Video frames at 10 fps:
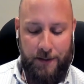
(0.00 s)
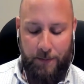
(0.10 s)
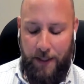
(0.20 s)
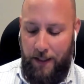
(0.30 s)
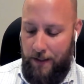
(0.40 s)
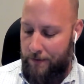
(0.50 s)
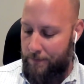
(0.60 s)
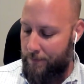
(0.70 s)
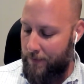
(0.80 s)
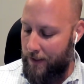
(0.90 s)
her back.
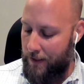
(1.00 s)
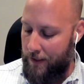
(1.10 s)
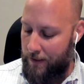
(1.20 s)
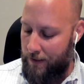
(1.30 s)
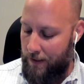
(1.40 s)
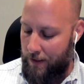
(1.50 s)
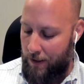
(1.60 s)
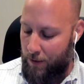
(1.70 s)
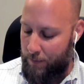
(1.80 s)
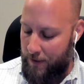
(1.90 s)
And I
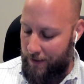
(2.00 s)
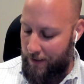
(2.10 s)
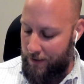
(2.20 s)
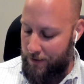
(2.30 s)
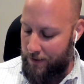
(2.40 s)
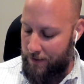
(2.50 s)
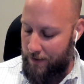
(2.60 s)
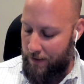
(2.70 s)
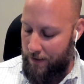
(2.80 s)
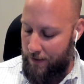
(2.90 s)
got home that night, and she
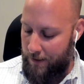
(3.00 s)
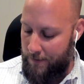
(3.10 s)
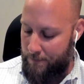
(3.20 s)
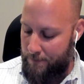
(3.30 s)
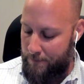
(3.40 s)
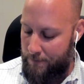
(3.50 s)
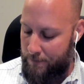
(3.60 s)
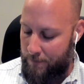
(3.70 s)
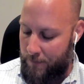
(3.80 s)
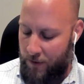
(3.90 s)
said, "You
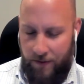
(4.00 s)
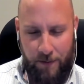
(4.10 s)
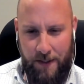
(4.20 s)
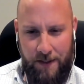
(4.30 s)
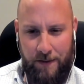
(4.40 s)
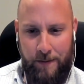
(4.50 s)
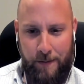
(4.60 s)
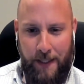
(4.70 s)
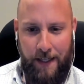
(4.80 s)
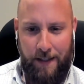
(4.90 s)
never messaged me
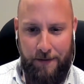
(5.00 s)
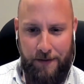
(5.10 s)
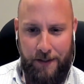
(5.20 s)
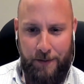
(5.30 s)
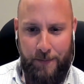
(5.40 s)
back. I figured you'd be